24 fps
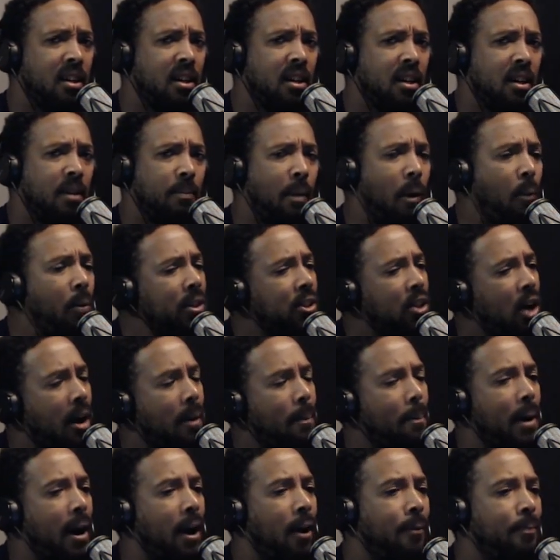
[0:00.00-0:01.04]
But we talking
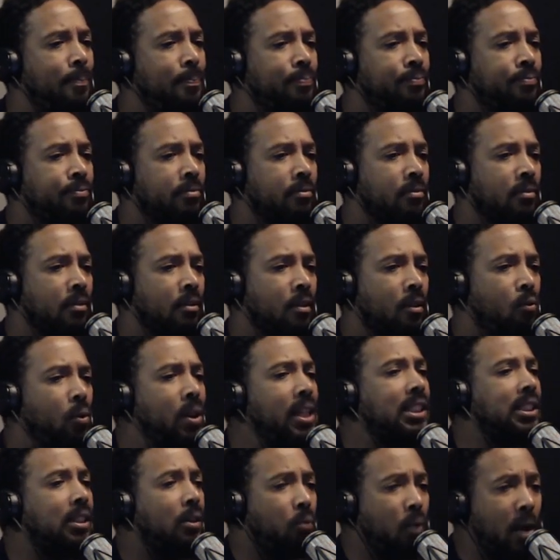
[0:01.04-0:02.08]
about,
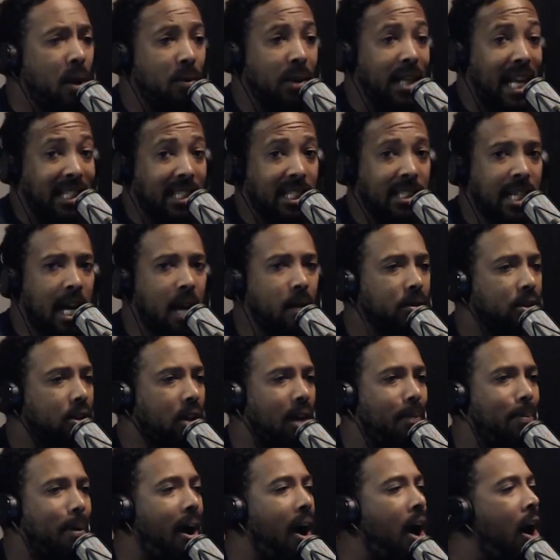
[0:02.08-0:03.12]
we were, at the time, we was
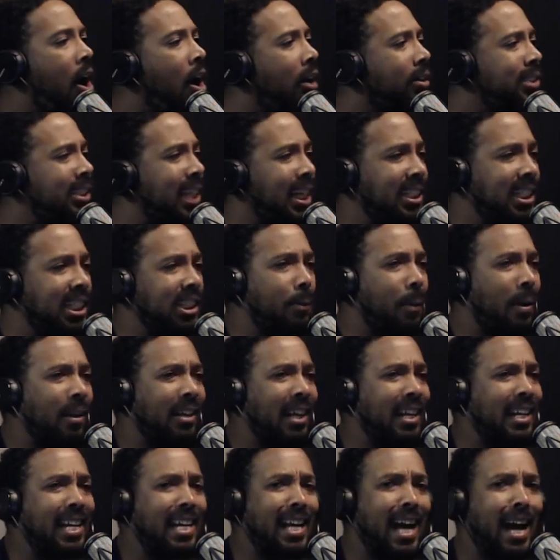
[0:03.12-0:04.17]
talking about, oh, Jussie
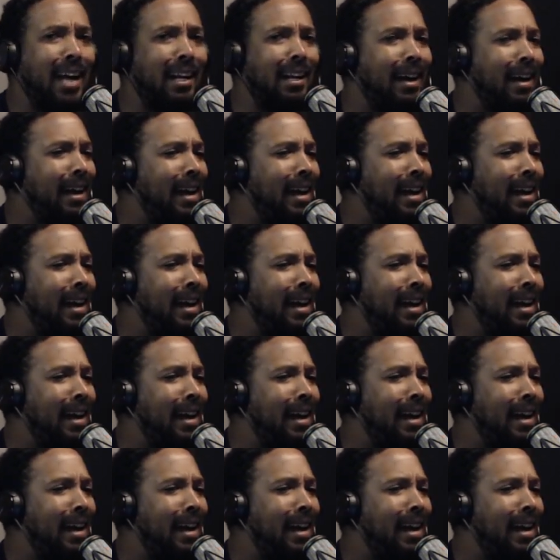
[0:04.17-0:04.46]
Smollett, he got,